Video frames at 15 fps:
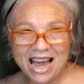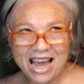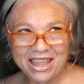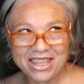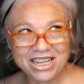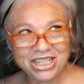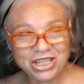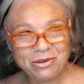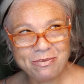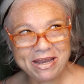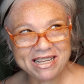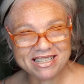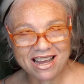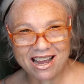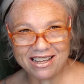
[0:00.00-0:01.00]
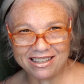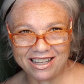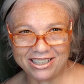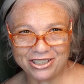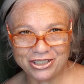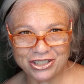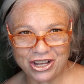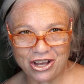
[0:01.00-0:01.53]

I think she makes highlighters